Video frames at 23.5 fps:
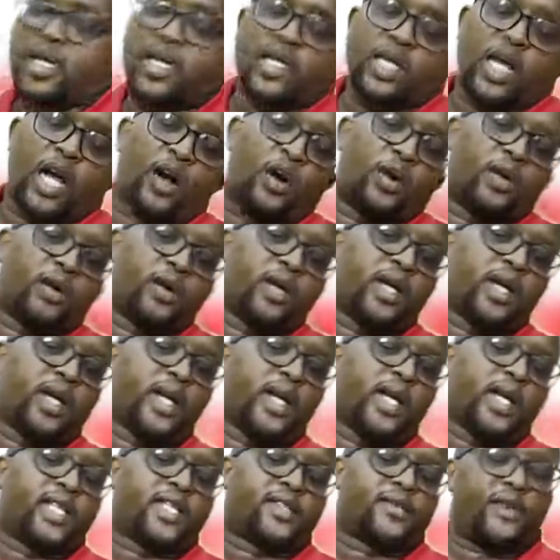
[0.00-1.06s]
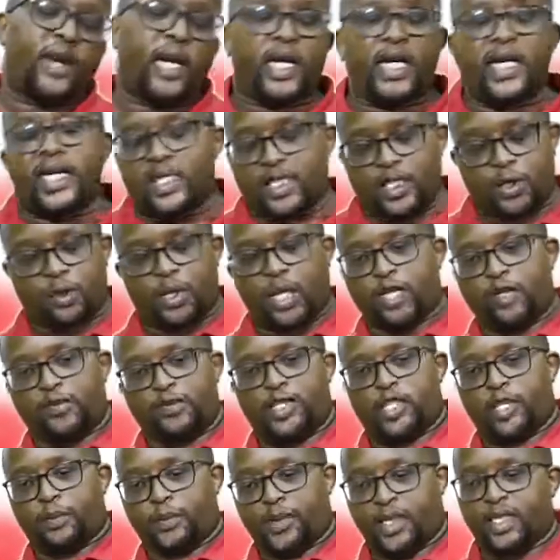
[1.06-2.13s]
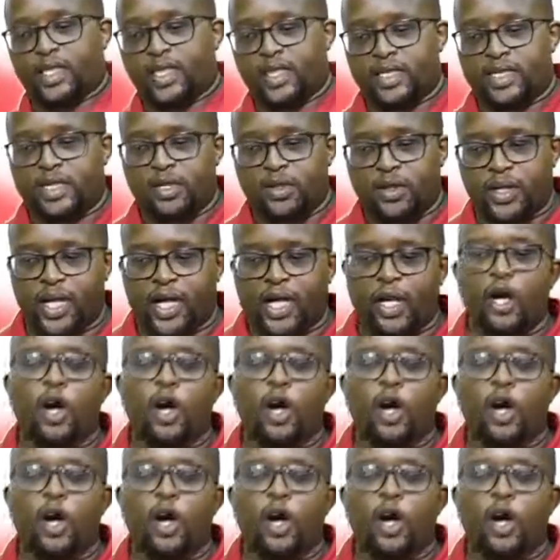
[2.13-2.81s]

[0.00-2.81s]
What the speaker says: now it's very easy to cardiovert a patient, okay?